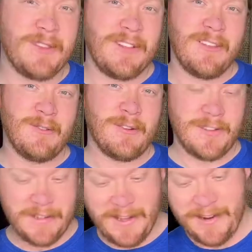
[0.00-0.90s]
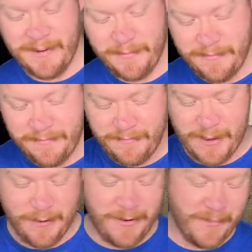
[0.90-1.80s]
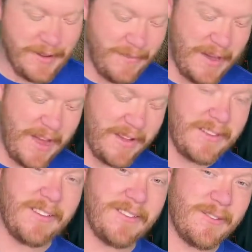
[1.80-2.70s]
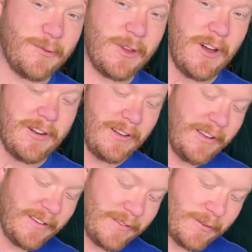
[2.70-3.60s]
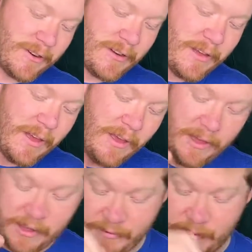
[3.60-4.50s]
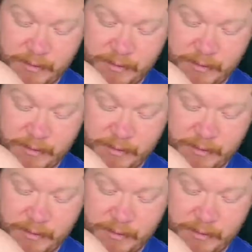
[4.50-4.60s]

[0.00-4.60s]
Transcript: leather ones, they ended up going in my pants because those cotton laces were giving up the